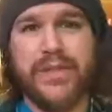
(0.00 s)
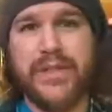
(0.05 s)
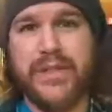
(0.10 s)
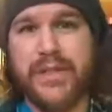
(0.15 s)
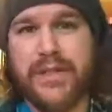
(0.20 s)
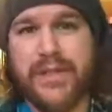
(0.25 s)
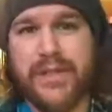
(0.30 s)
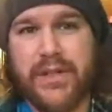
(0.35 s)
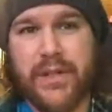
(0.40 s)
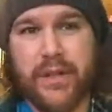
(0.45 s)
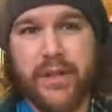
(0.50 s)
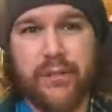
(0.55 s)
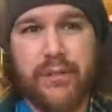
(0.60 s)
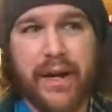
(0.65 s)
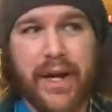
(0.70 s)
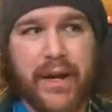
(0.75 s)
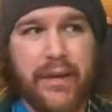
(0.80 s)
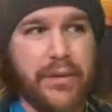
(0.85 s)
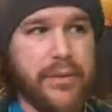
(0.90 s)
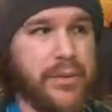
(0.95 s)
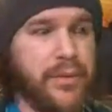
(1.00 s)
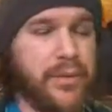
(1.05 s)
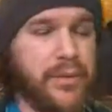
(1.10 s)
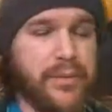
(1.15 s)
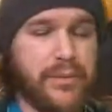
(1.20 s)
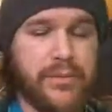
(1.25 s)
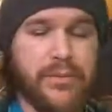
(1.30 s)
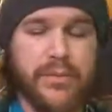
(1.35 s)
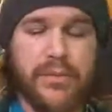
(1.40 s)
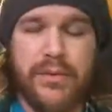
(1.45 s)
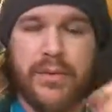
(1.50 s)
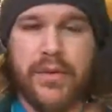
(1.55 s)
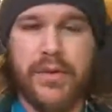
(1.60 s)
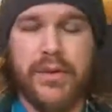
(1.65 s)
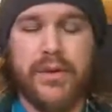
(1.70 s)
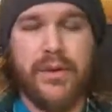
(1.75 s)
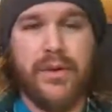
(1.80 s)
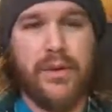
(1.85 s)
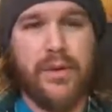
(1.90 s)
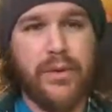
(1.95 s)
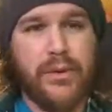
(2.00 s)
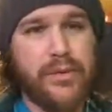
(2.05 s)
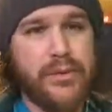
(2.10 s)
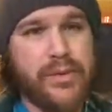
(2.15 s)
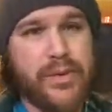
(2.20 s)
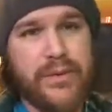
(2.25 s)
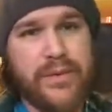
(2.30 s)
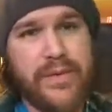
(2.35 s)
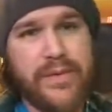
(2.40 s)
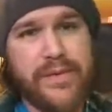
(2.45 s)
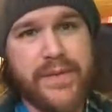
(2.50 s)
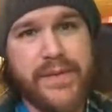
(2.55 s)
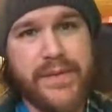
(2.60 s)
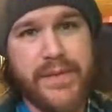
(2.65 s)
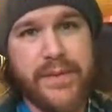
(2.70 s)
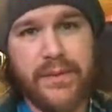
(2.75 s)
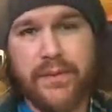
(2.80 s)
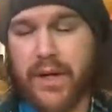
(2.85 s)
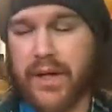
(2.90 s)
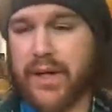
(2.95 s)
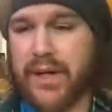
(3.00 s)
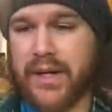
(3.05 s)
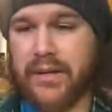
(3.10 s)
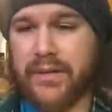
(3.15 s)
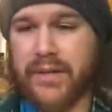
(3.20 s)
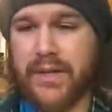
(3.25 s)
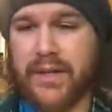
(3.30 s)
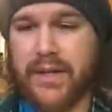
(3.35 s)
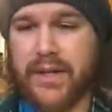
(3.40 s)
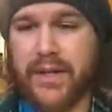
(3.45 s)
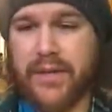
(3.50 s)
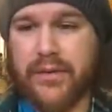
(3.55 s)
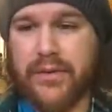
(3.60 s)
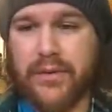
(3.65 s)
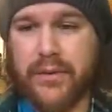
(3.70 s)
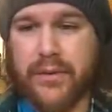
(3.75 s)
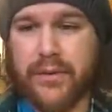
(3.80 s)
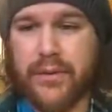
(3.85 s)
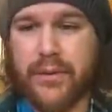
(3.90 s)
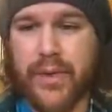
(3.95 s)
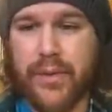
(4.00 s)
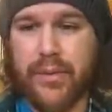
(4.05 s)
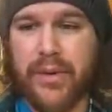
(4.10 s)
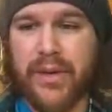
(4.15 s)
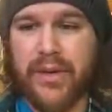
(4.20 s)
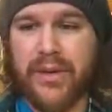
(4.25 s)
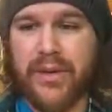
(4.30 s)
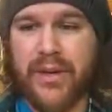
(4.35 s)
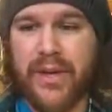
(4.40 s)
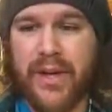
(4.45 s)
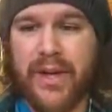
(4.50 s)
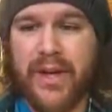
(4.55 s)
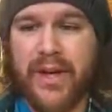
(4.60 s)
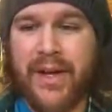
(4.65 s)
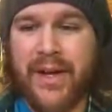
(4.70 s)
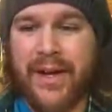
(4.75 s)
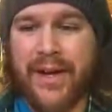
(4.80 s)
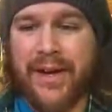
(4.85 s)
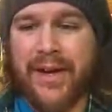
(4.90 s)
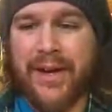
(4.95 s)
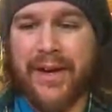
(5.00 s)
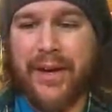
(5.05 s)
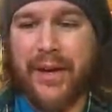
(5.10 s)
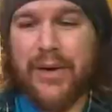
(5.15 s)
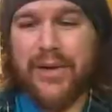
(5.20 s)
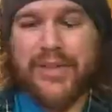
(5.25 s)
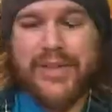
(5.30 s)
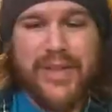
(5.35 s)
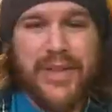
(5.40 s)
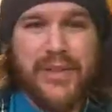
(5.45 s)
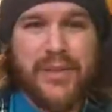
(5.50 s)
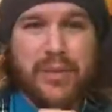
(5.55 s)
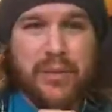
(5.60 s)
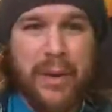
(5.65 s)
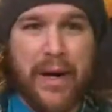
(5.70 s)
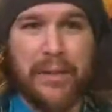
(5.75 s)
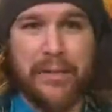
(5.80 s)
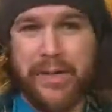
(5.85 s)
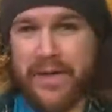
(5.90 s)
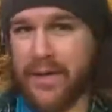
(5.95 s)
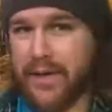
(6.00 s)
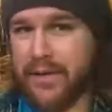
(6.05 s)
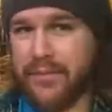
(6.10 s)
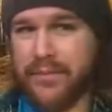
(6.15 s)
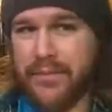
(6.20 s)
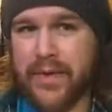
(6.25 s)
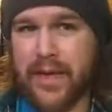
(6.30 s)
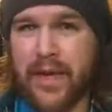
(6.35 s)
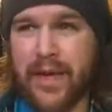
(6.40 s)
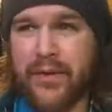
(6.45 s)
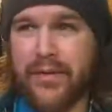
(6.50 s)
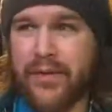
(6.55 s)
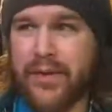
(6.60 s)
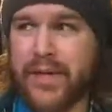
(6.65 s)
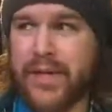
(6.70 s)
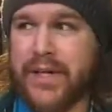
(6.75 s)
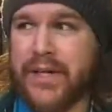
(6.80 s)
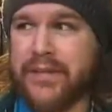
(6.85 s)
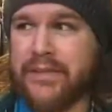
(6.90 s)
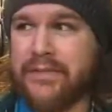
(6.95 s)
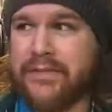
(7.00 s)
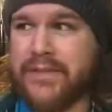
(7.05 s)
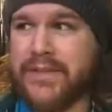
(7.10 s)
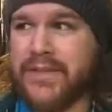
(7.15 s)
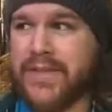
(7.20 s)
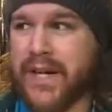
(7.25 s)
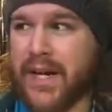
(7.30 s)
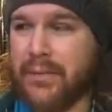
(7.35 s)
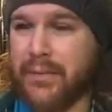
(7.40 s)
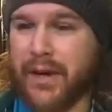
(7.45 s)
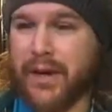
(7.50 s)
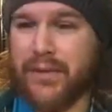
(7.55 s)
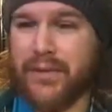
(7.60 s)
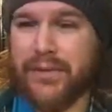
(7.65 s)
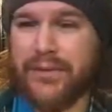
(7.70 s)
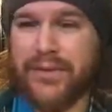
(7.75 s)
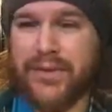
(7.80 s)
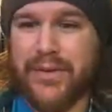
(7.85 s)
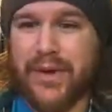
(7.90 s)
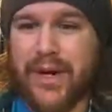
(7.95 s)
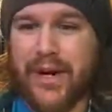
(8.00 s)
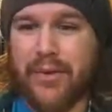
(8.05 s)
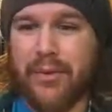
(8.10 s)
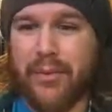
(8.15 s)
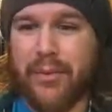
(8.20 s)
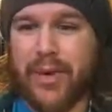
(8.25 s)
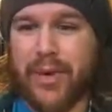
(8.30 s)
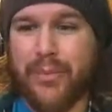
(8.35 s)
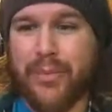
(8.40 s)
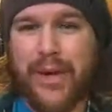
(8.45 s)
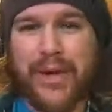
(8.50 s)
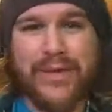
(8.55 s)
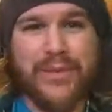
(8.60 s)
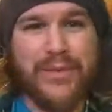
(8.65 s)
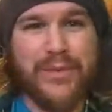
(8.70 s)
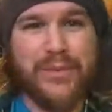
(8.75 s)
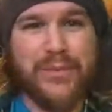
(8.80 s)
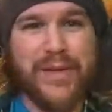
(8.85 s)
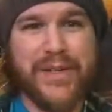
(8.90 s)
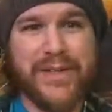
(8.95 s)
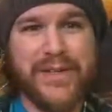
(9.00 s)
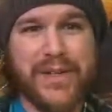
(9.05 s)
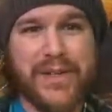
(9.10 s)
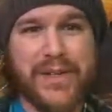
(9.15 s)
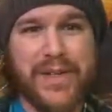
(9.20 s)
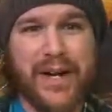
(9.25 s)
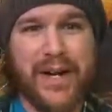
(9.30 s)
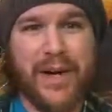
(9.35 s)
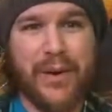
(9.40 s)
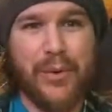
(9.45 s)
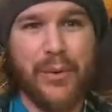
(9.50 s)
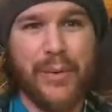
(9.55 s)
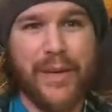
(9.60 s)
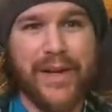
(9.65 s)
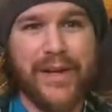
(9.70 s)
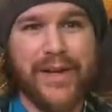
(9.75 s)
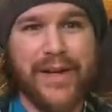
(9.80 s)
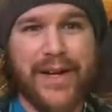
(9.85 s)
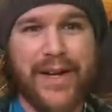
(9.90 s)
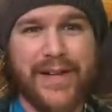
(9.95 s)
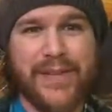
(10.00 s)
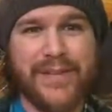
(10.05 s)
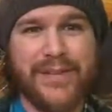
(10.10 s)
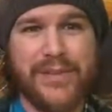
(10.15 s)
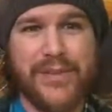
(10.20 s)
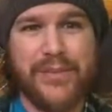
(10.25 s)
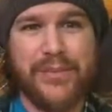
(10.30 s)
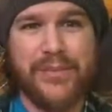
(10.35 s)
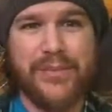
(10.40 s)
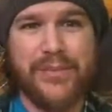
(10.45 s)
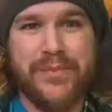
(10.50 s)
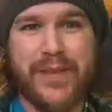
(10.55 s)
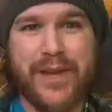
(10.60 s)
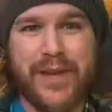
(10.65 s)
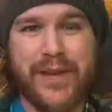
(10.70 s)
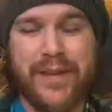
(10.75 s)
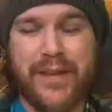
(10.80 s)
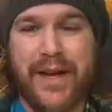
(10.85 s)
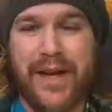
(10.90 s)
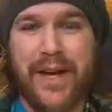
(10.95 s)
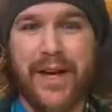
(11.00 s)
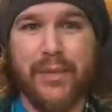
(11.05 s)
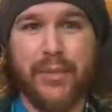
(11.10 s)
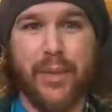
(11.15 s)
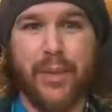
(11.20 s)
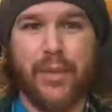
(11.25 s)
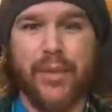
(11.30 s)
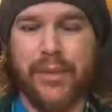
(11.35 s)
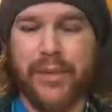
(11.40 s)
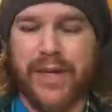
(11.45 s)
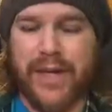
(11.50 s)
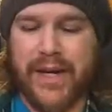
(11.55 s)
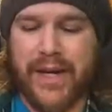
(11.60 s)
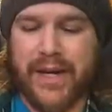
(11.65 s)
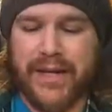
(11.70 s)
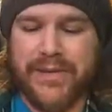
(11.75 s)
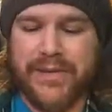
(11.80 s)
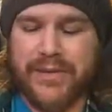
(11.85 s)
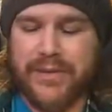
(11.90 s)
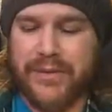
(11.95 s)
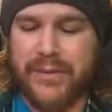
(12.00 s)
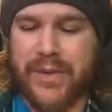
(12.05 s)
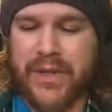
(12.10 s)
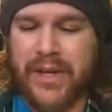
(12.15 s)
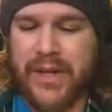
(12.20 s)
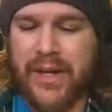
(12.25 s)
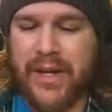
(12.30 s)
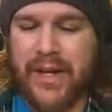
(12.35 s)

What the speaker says: series, going back through the whole New 52 run and everything through Rebirth. I know I say this probably every time I review Aquaman, but I do miss her Aquaman costume, the Aqua Woman costume.